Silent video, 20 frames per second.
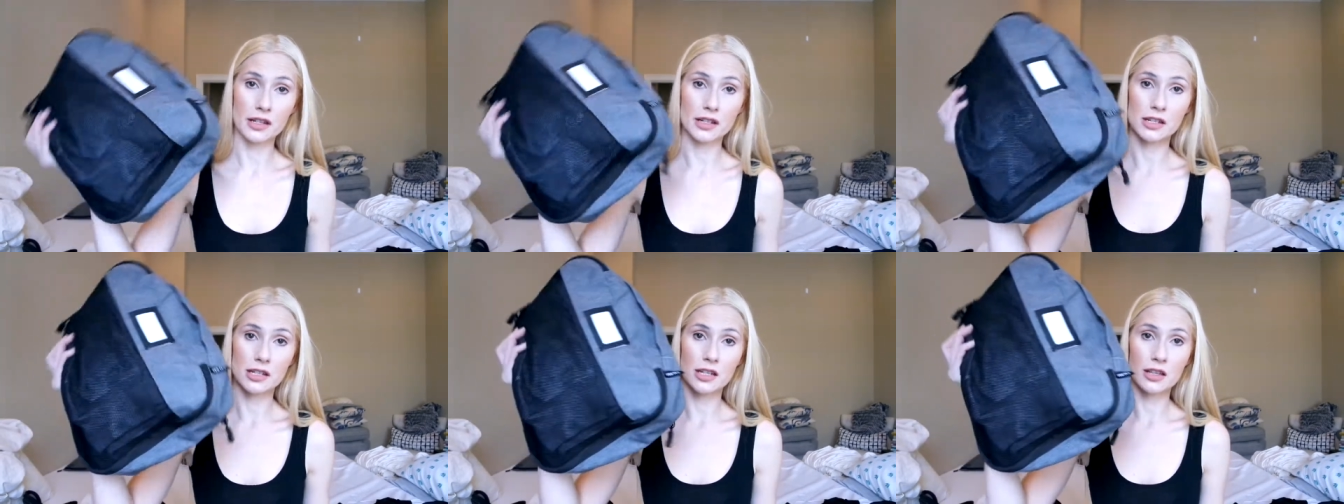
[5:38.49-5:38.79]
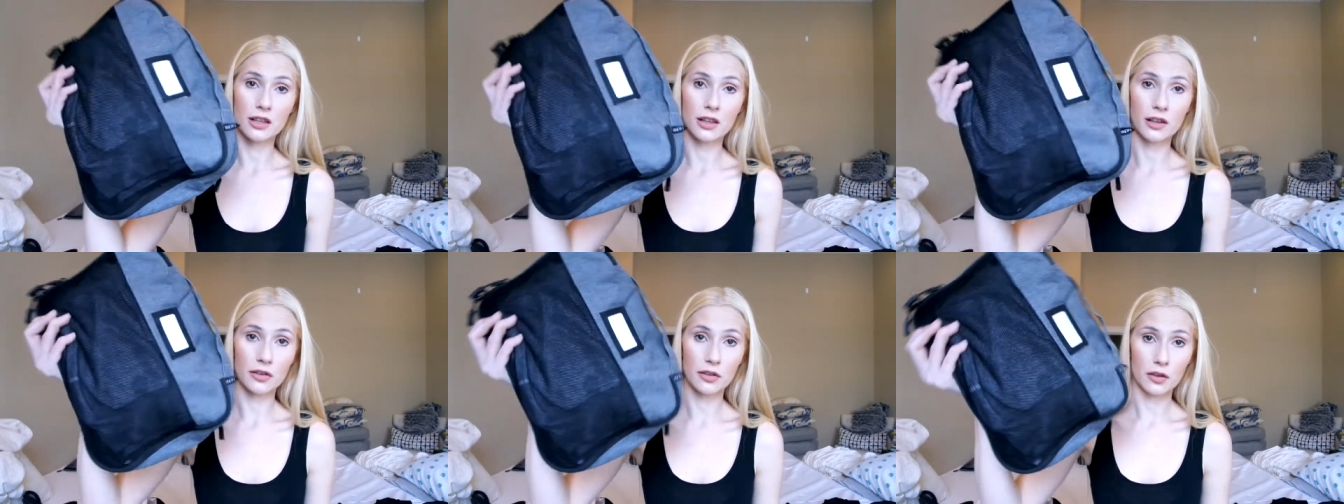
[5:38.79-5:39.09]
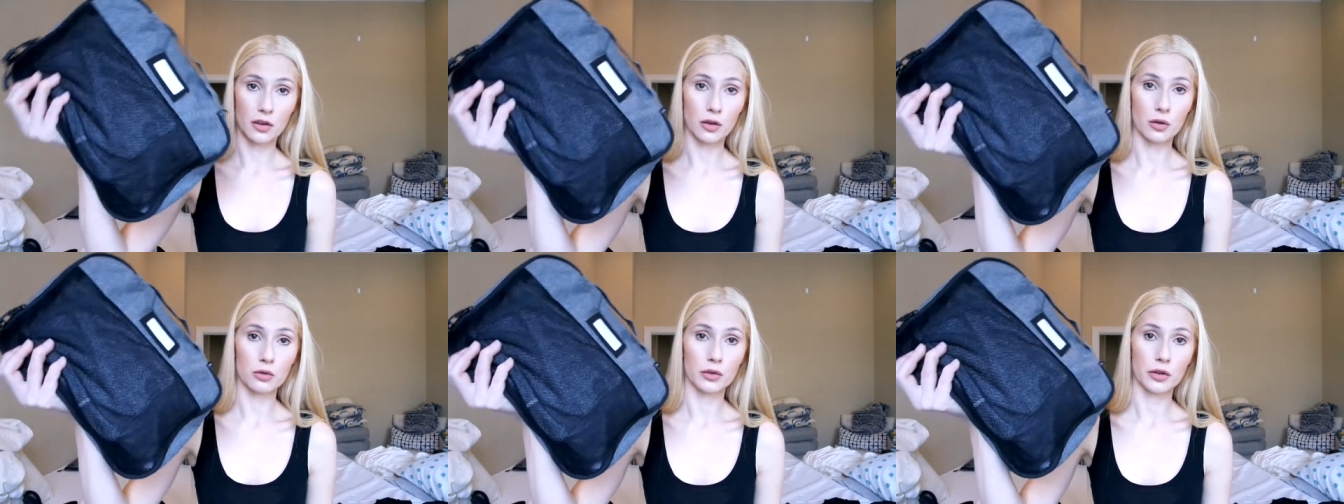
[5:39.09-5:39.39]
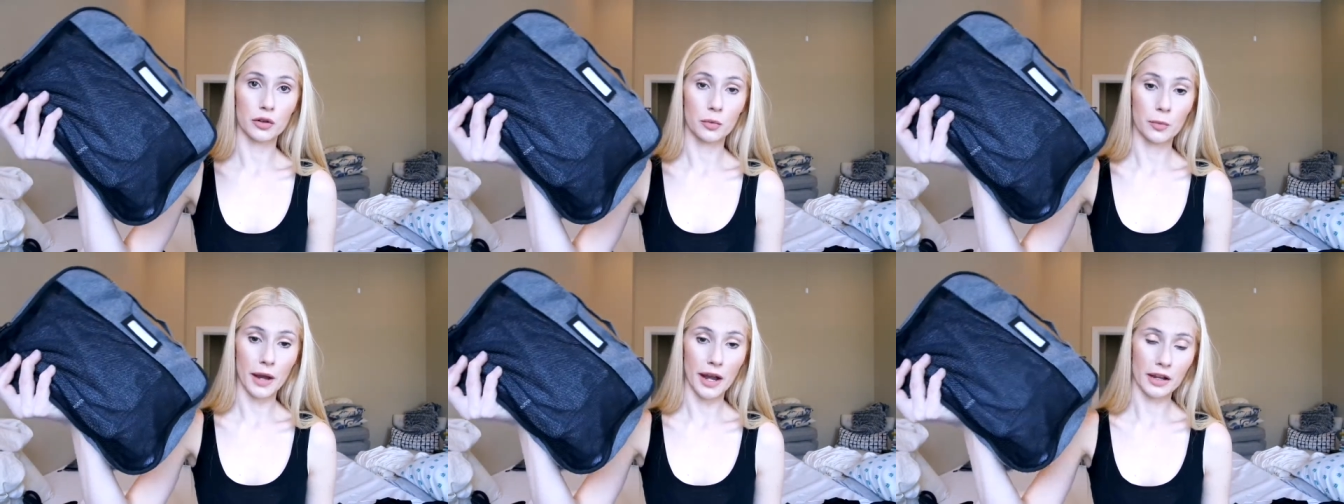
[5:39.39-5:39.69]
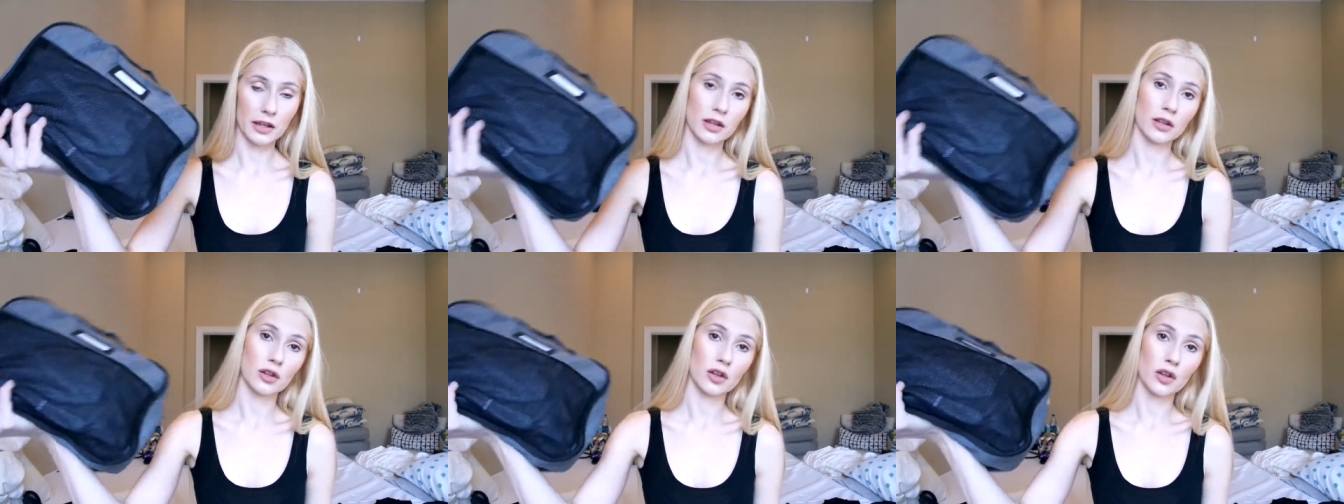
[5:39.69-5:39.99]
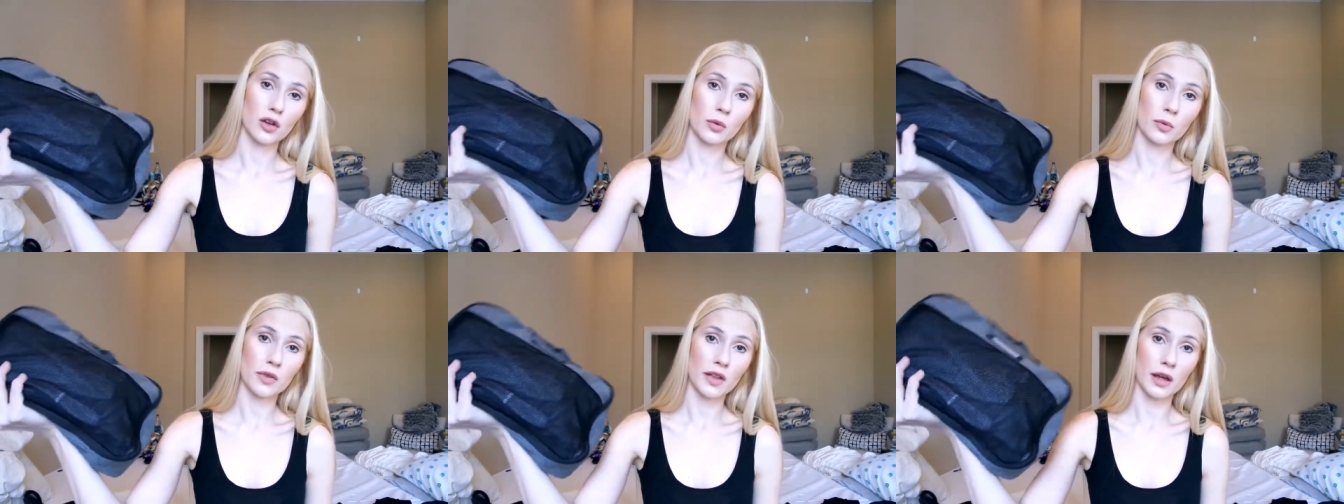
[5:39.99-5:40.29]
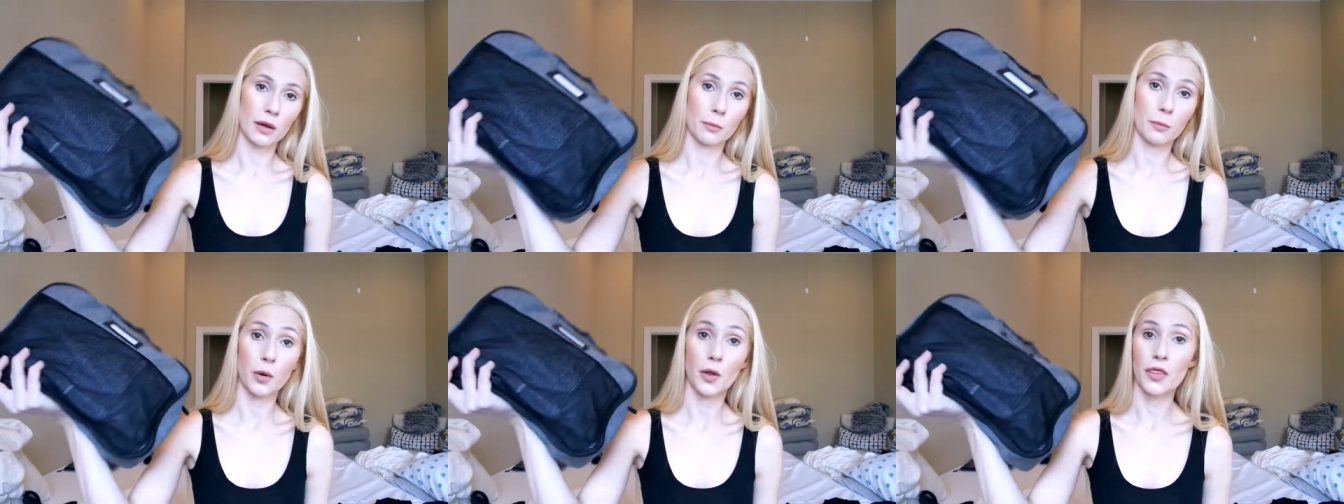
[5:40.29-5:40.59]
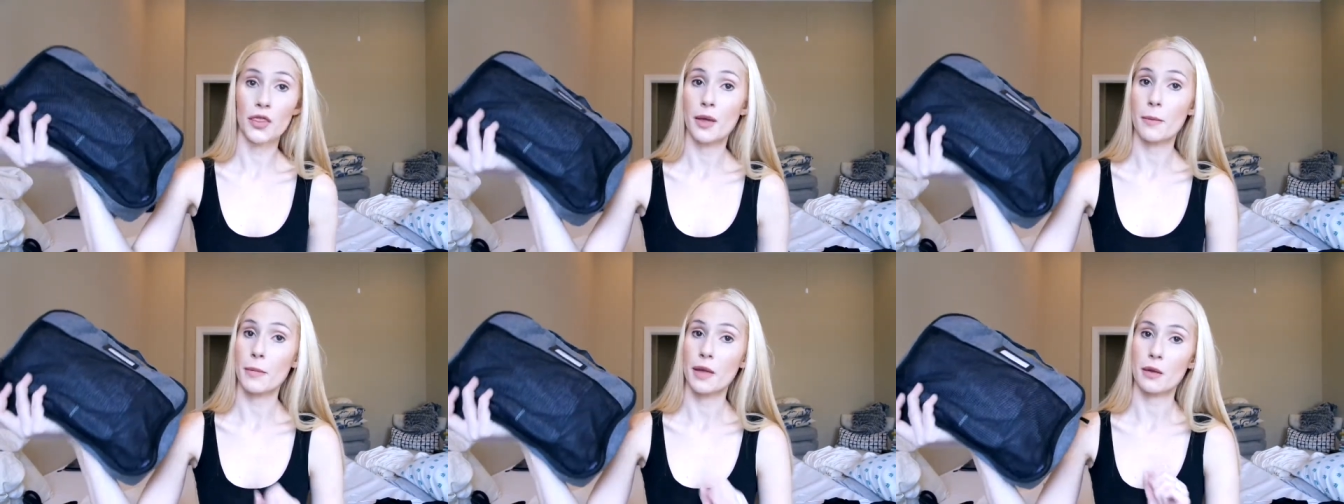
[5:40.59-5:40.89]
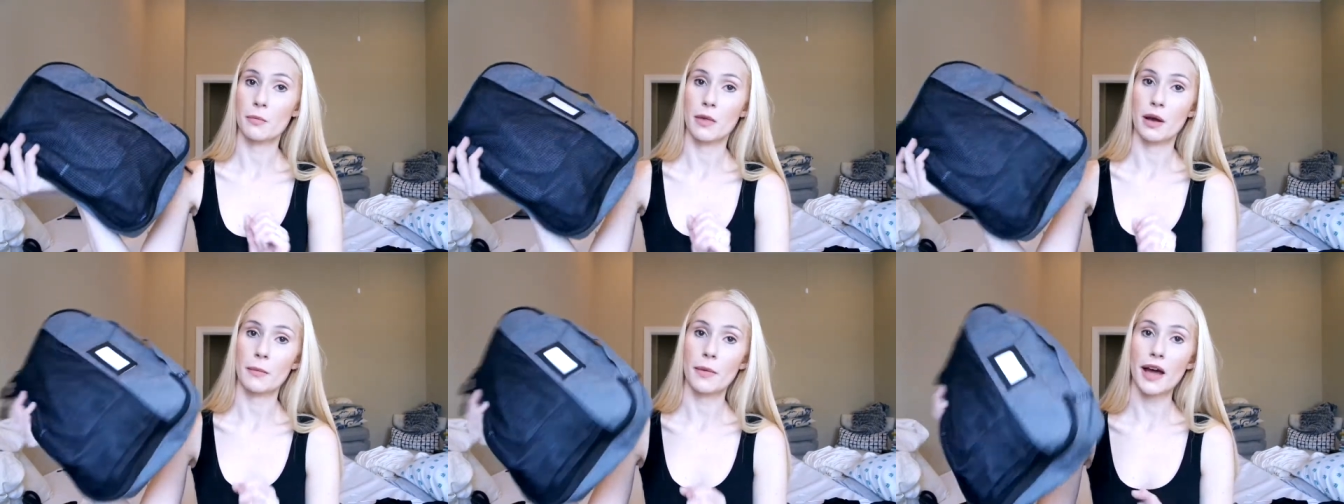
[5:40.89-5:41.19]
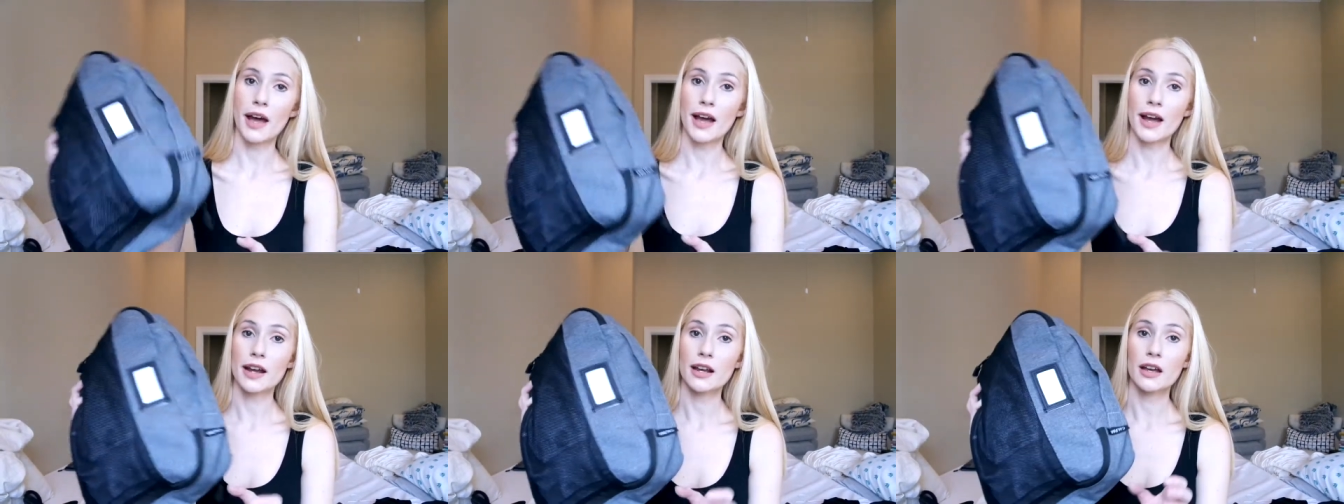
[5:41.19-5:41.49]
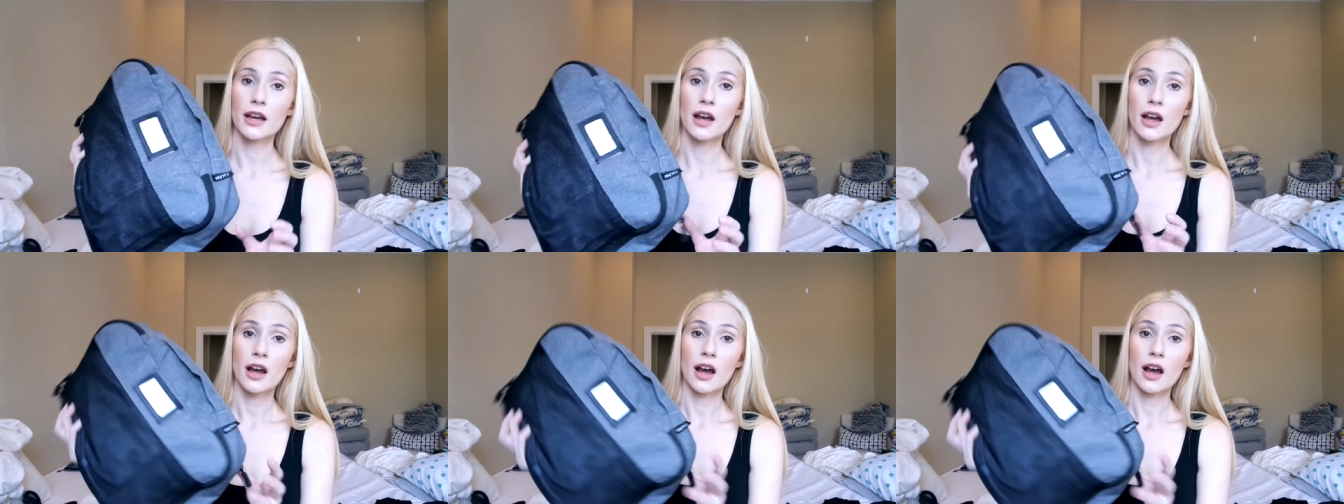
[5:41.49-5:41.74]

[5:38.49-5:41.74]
into these cute little packing cubes and put them in my bag.